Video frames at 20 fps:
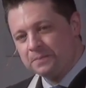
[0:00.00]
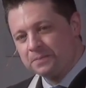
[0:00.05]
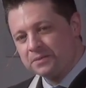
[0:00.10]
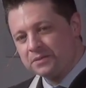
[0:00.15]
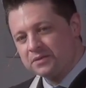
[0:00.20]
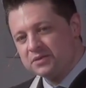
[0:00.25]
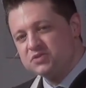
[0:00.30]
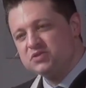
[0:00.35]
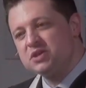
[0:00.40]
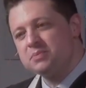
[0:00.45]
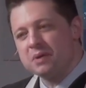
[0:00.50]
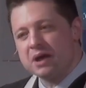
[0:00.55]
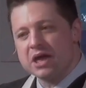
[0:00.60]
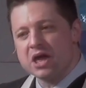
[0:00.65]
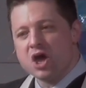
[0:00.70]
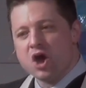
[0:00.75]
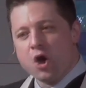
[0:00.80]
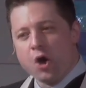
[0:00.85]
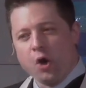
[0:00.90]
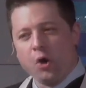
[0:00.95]
You see, by
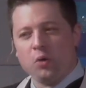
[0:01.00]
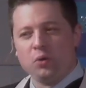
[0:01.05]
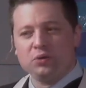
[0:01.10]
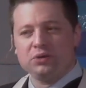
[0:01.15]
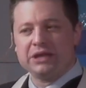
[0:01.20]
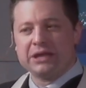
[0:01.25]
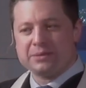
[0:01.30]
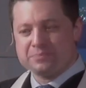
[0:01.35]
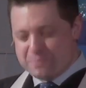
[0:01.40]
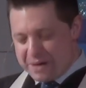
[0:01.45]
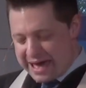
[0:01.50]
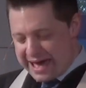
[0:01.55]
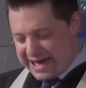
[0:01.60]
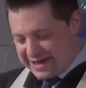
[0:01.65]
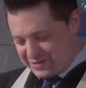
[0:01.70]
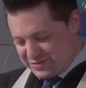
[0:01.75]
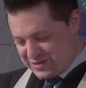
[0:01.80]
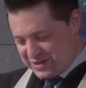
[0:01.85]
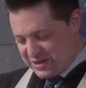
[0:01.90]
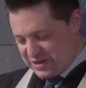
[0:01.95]
holding
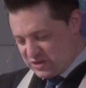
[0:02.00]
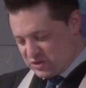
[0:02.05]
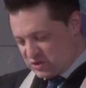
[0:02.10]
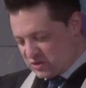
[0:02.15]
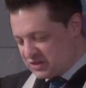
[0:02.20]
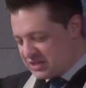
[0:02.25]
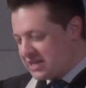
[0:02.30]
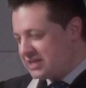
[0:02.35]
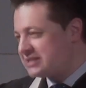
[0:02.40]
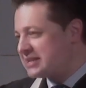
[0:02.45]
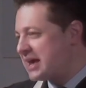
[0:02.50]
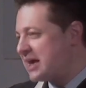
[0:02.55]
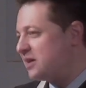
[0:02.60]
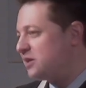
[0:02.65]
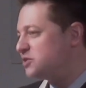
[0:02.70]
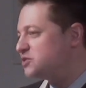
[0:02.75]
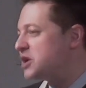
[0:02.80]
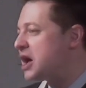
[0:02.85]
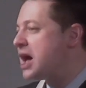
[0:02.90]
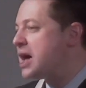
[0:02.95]
back these
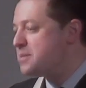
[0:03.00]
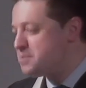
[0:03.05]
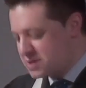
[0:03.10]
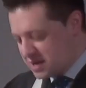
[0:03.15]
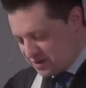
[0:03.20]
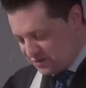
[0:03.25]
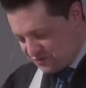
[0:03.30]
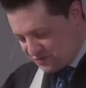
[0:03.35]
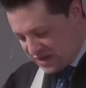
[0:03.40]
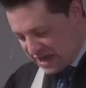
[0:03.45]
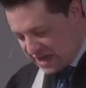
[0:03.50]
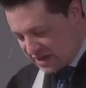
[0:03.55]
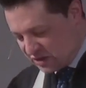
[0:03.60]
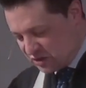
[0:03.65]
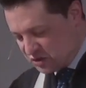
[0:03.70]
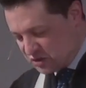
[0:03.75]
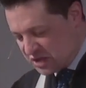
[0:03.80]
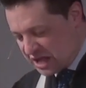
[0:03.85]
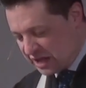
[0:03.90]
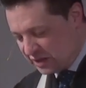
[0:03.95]
details, I'm
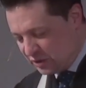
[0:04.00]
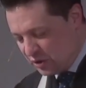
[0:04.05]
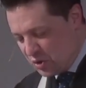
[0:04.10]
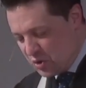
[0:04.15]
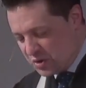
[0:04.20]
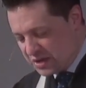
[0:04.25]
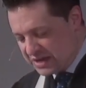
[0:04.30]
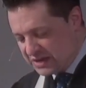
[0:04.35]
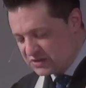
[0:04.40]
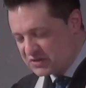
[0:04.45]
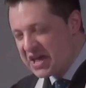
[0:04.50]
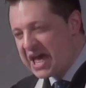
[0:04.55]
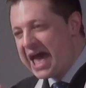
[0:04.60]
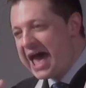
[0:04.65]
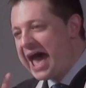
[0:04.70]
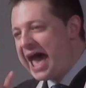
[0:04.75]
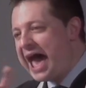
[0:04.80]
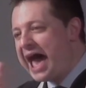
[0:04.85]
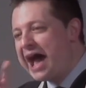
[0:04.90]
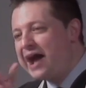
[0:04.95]
convinced that Luke is
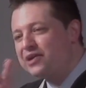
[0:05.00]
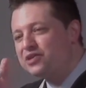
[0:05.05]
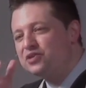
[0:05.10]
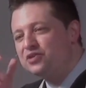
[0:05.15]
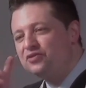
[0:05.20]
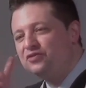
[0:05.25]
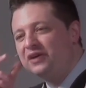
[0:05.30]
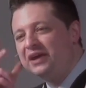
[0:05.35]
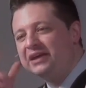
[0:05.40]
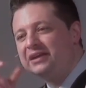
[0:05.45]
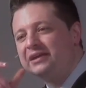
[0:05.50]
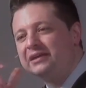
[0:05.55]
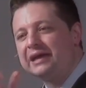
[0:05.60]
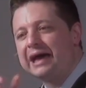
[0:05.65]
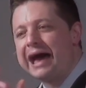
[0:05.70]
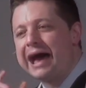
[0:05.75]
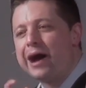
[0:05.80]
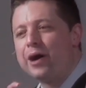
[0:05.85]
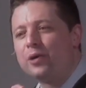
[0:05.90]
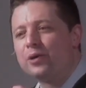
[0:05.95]
activating
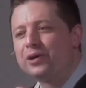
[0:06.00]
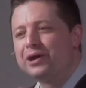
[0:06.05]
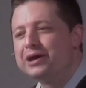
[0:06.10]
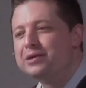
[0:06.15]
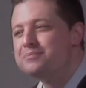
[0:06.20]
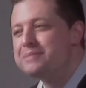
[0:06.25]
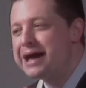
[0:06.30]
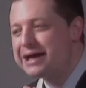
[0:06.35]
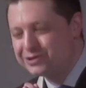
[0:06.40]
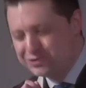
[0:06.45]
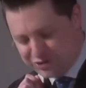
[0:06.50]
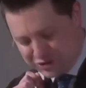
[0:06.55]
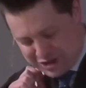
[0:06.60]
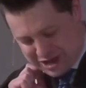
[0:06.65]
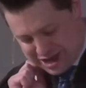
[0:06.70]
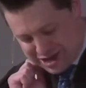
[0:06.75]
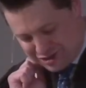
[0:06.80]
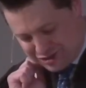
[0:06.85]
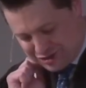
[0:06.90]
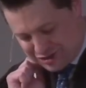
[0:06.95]
our
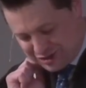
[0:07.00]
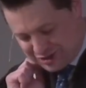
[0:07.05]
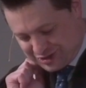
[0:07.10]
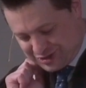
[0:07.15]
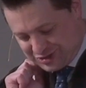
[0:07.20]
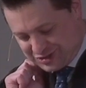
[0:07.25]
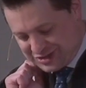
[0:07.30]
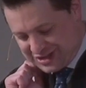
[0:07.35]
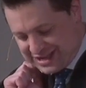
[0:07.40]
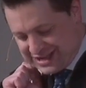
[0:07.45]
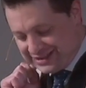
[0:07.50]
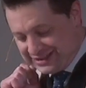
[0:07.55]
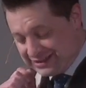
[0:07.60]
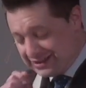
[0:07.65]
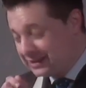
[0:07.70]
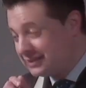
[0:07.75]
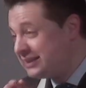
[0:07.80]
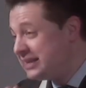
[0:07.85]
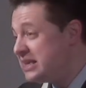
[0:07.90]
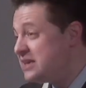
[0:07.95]
imaginations,
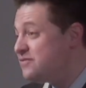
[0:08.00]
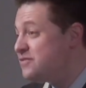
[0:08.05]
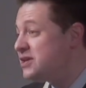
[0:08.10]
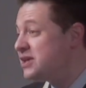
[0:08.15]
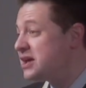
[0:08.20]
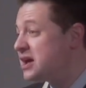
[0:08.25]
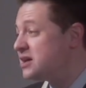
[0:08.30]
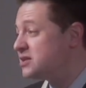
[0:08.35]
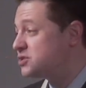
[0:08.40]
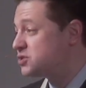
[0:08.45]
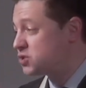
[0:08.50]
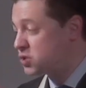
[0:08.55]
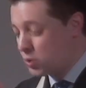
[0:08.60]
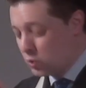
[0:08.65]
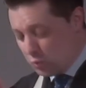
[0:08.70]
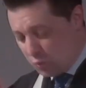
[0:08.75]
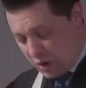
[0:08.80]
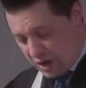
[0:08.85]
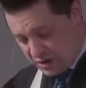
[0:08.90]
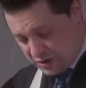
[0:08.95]
uh, leaving us to
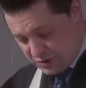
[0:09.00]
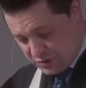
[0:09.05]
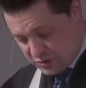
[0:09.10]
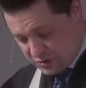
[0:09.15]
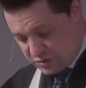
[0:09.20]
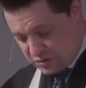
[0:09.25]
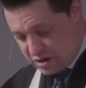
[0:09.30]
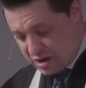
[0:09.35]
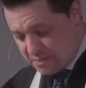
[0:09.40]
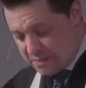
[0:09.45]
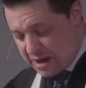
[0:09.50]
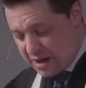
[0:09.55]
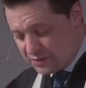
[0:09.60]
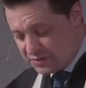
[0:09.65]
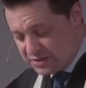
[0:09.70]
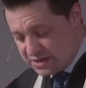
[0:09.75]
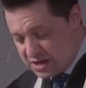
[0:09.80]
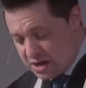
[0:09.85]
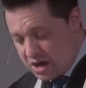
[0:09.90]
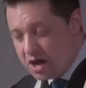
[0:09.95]
wonder
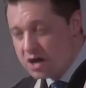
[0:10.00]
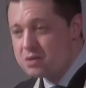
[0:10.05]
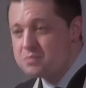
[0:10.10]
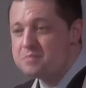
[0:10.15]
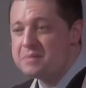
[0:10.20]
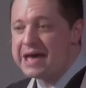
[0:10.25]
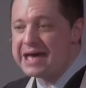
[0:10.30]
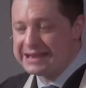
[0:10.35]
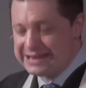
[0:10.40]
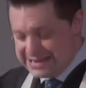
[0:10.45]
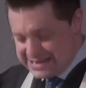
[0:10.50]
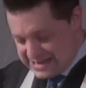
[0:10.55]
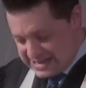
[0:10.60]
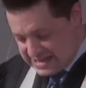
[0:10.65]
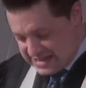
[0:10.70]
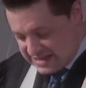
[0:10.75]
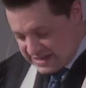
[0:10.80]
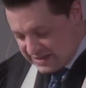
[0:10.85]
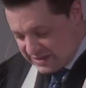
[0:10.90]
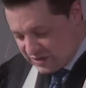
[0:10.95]
about the unmet
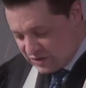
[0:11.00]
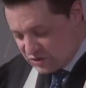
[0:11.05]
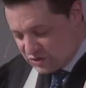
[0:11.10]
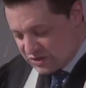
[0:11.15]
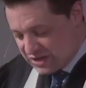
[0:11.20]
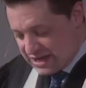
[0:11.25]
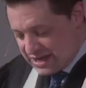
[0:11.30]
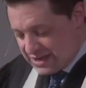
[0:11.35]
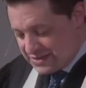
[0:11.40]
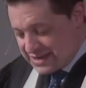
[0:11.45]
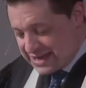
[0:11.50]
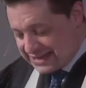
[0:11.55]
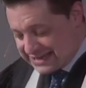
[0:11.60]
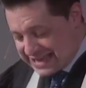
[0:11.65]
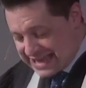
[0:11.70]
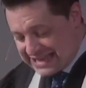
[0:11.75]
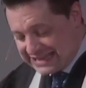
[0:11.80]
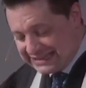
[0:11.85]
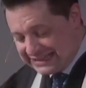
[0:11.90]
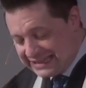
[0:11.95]
needs that
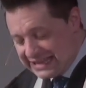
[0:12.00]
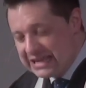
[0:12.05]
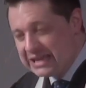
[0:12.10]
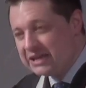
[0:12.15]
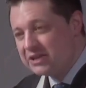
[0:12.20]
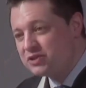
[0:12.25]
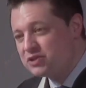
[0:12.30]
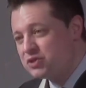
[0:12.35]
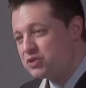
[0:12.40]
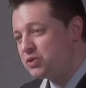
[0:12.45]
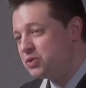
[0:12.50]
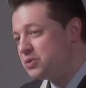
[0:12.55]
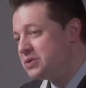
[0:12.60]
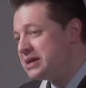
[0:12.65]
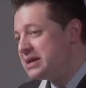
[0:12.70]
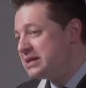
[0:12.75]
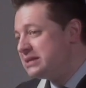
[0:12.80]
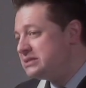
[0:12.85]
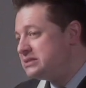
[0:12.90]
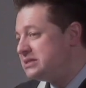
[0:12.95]
can lead to
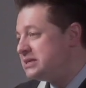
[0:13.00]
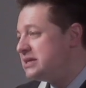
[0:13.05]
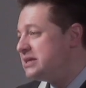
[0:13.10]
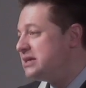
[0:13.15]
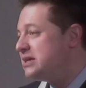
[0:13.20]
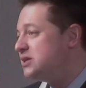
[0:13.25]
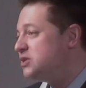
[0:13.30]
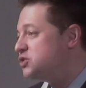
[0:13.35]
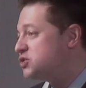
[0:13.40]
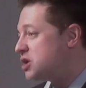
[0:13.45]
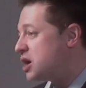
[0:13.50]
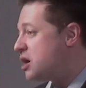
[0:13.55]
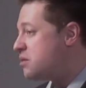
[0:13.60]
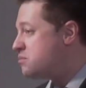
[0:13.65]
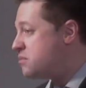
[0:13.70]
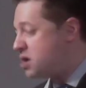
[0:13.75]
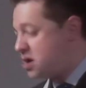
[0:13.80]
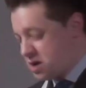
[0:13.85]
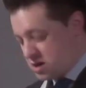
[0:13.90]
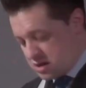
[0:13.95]
deeds
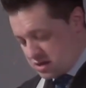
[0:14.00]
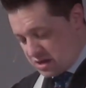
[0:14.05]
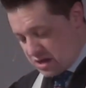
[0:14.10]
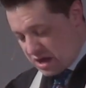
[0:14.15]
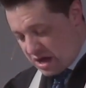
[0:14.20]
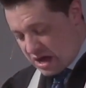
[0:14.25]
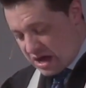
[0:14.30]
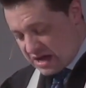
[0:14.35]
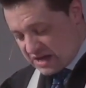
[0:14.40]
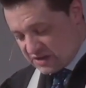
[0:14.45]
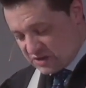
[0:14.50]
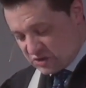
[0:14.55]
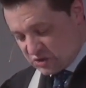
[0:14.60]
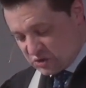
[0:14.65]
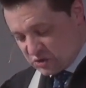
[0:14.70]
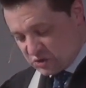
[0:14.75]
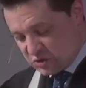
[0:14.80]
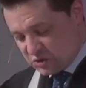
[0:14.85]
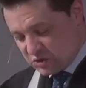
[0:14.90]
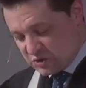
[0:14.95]
among
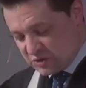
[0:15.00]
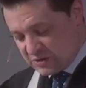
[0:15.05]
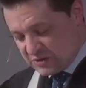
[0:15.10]
us.